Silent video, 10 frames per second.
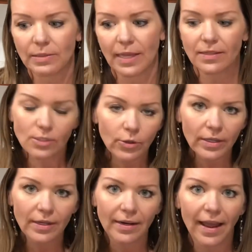at the store,
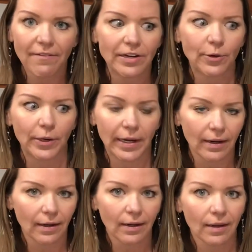they didn't have any
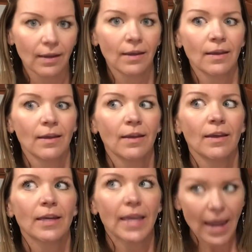organic
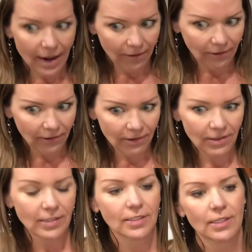kale,
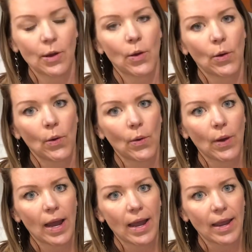so
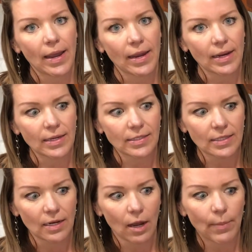I did
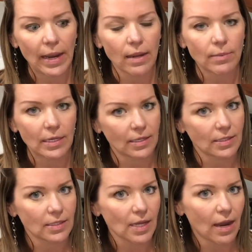not buy it
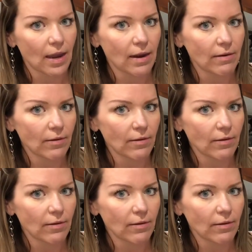because I